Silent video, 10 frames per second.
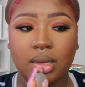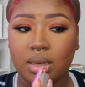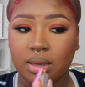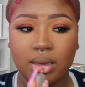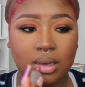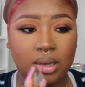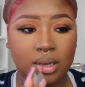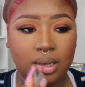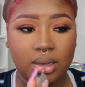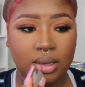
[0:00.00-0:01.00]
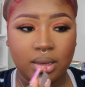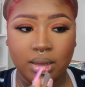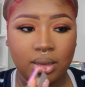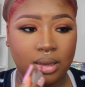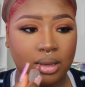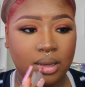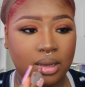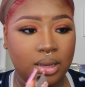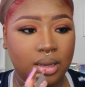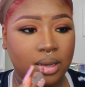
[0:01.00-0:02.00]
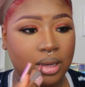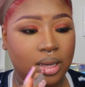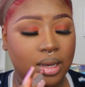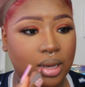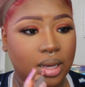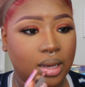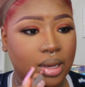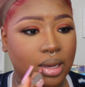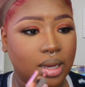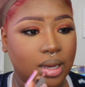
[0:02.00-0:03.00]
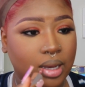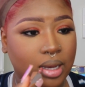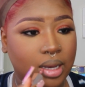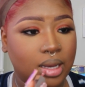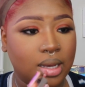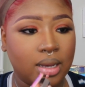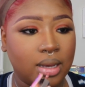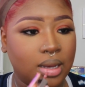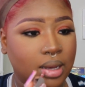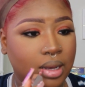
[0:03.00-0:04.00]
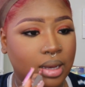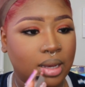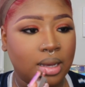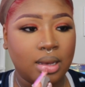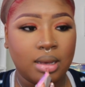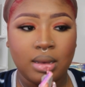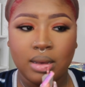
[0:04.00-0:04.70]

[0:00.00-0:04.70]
(silence)